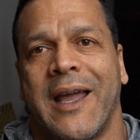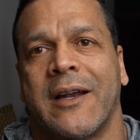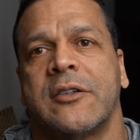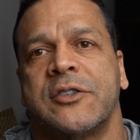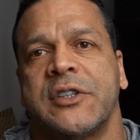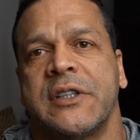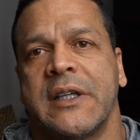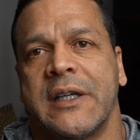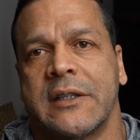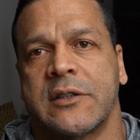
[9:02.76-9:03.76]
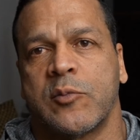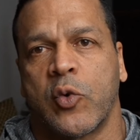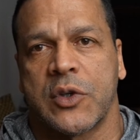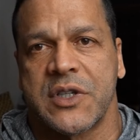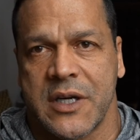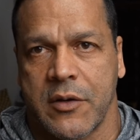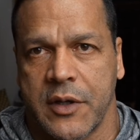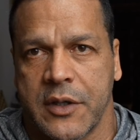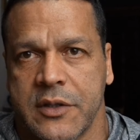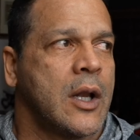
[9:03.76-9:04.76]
energy is more serious.